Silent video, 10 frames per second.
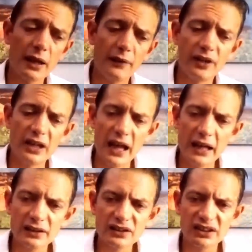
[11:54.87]
the
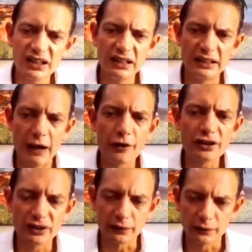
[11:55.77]
ANC
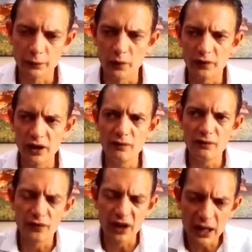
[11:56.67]
narrative
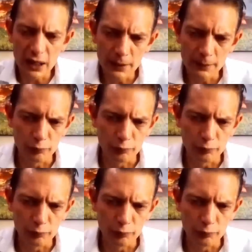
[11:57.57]
within their